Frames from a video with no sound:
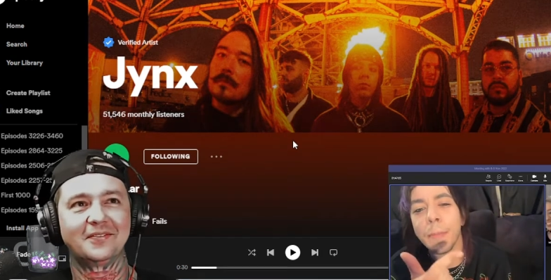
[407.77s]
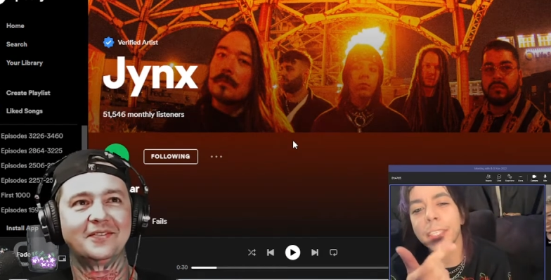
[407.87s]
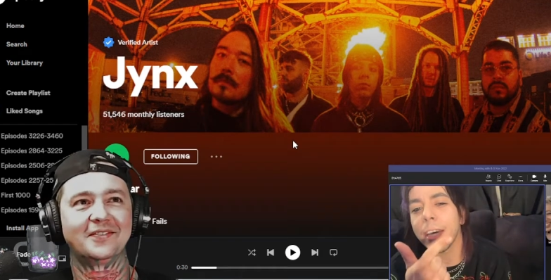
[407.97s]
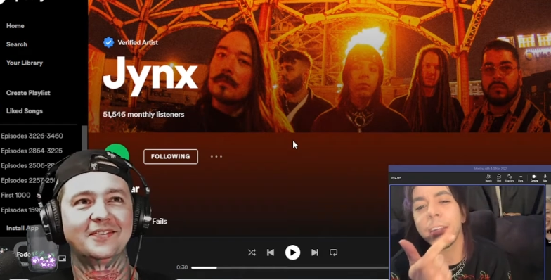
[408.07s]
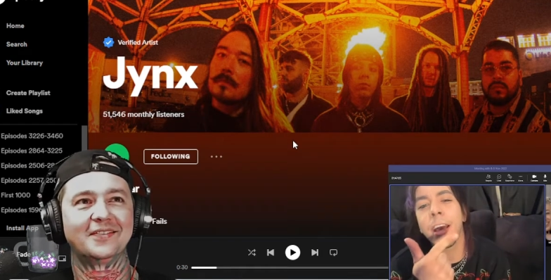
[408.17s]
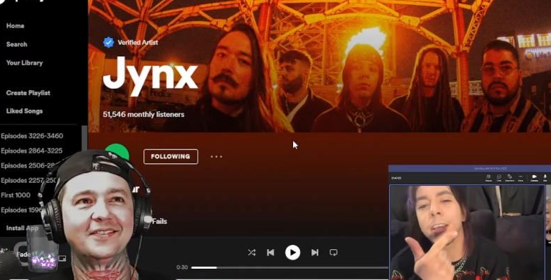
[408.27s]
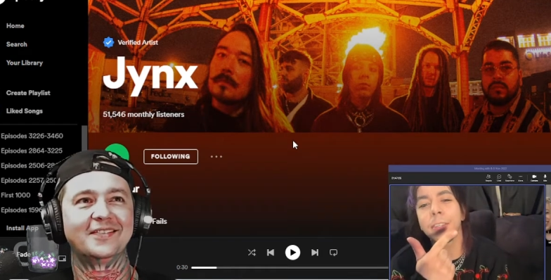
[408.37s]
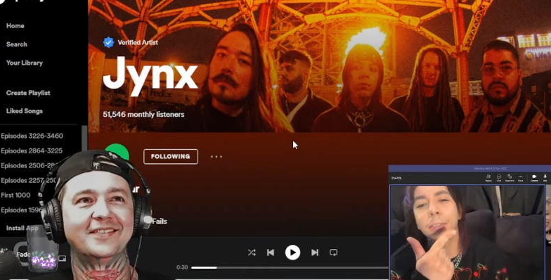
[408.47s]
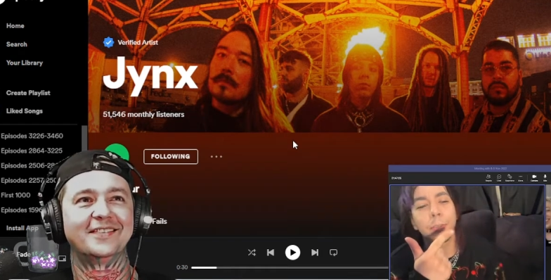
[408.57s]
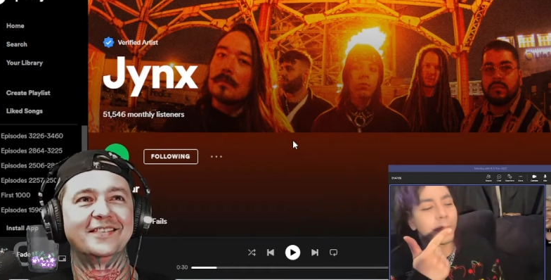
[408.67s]
Speaker 1: I'm gonna say
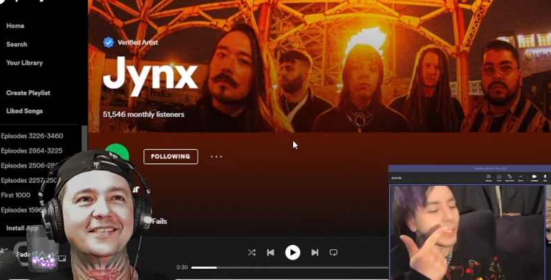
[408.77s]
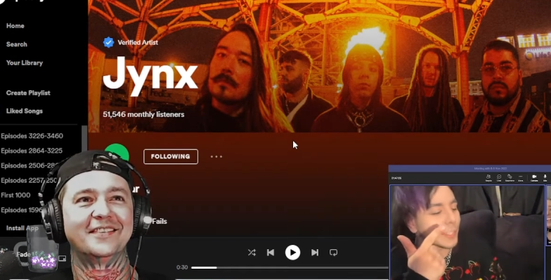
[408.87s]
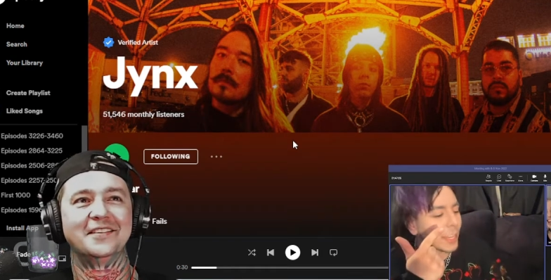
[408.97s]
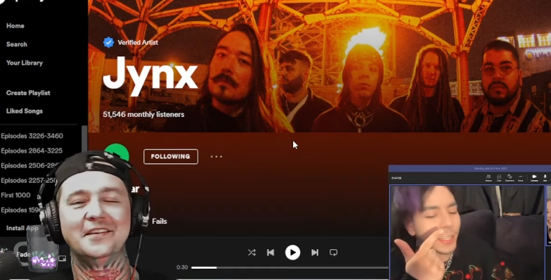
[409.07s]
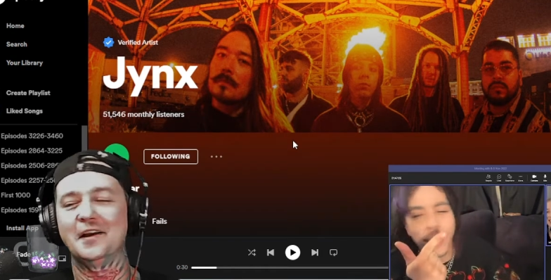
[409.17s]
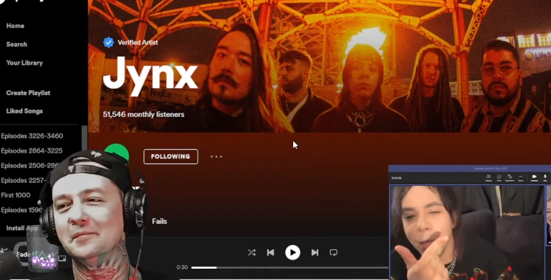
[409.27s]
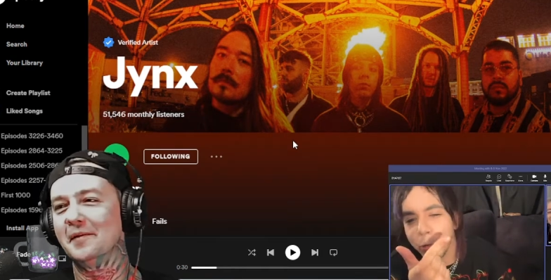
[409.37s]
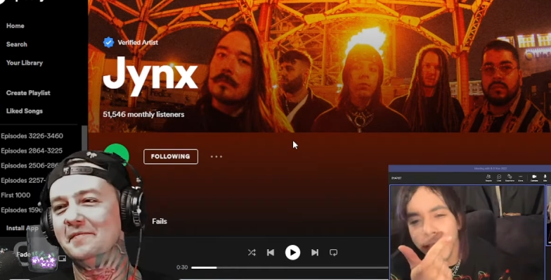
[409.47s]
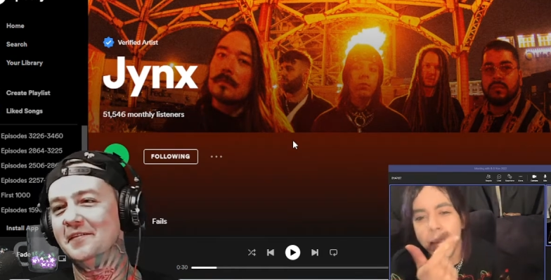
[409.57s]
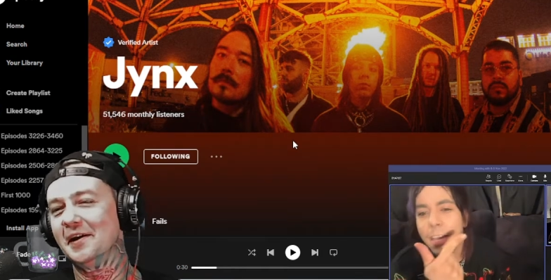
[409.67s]
Nas too. Cause Nas,
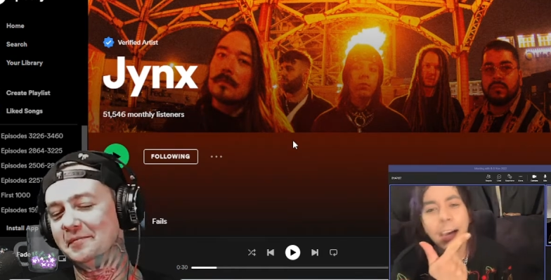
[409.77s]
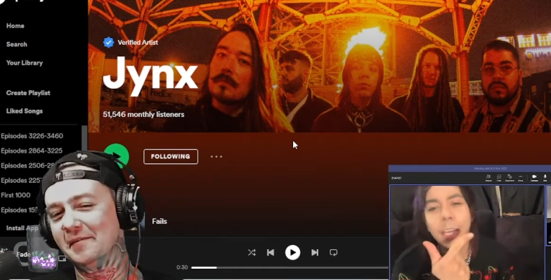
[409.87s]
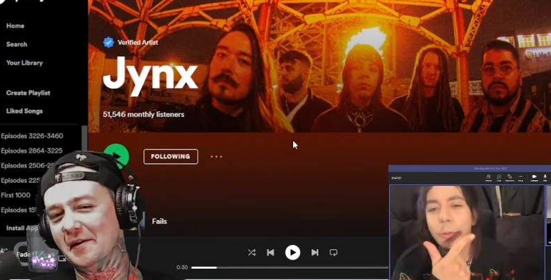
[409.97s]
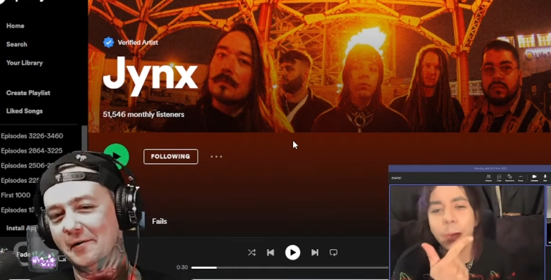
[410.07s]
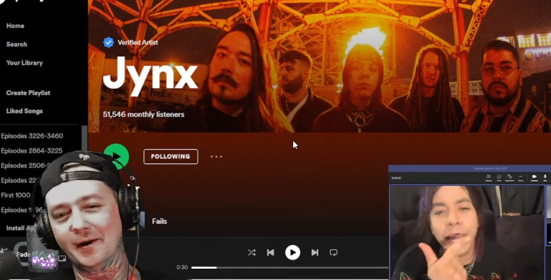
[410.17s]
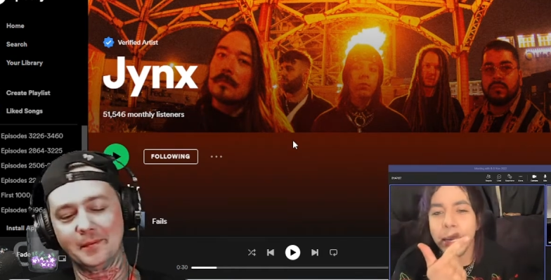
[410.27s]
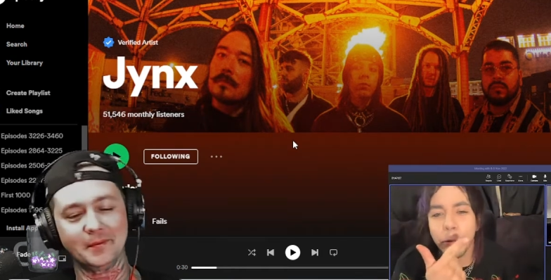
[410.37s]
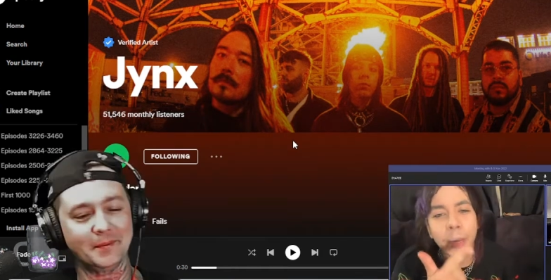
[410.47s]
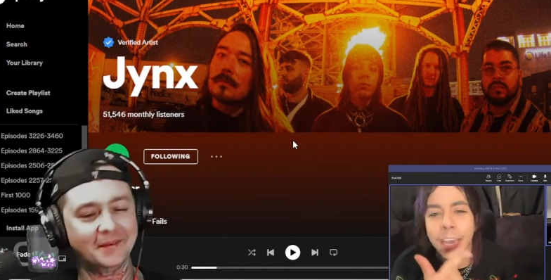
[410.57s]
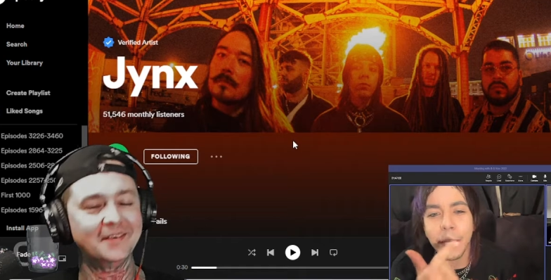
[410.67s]
like, my Nas my favorite rapper.
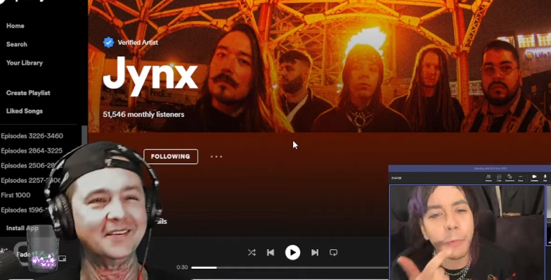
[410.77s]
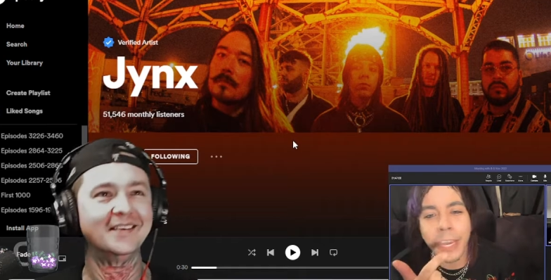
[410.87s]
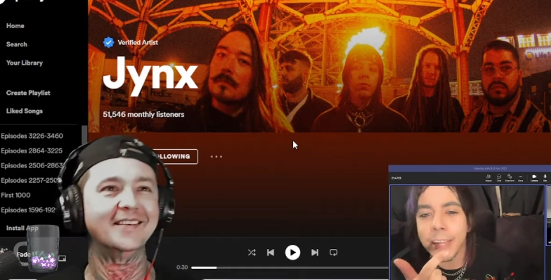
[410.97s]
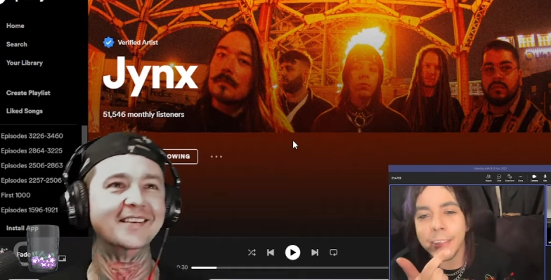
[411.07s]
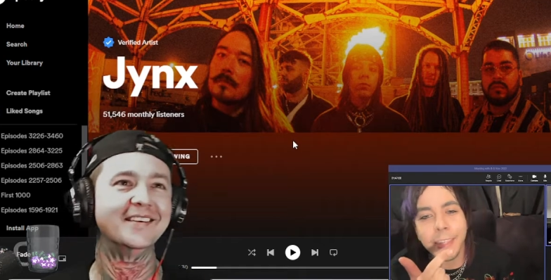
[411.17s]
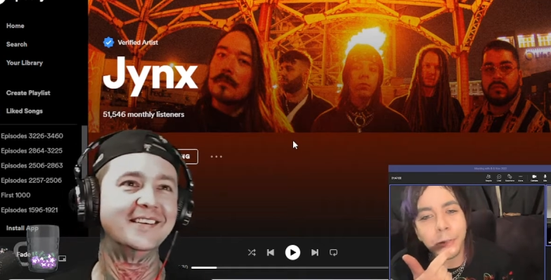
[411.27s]
Nas all day.